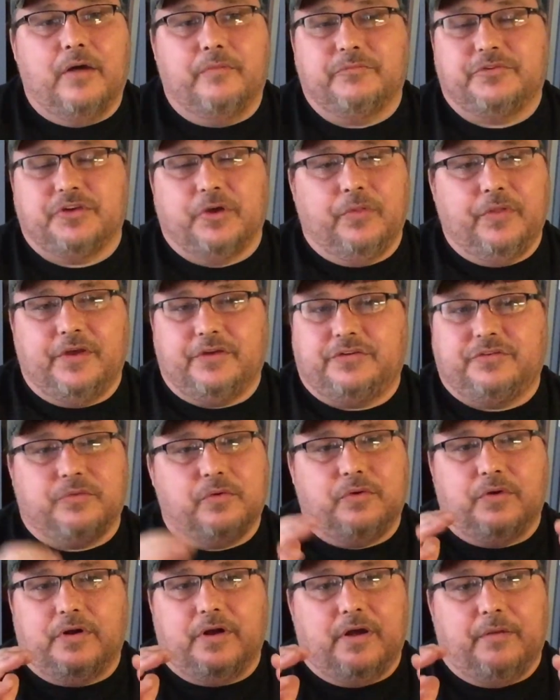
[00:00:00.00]
So this
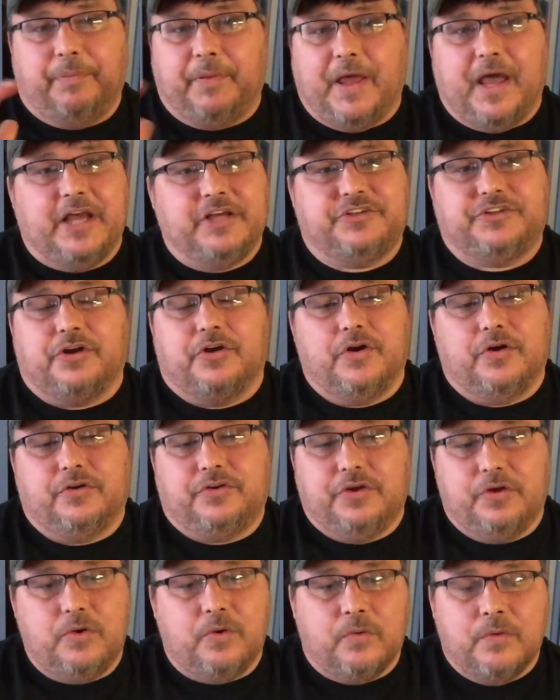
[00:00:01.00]
applies to her
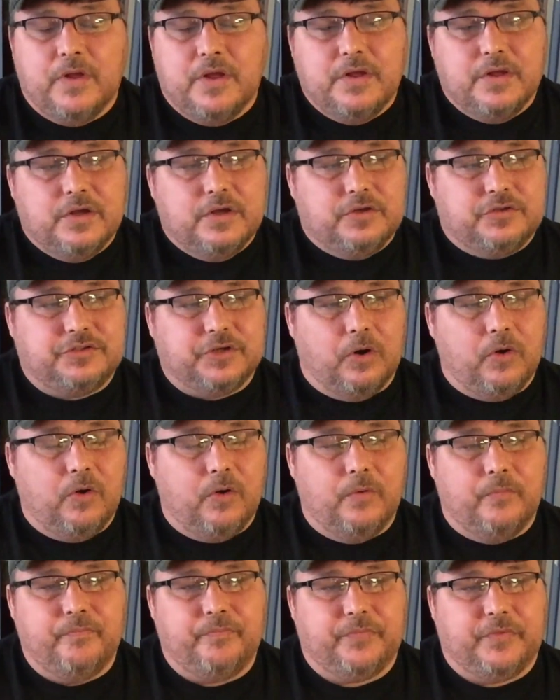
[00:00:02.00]
too.
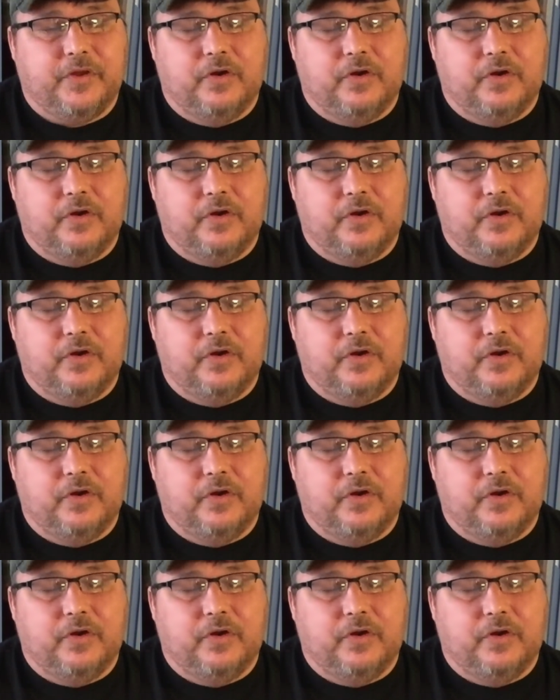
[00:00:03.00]
So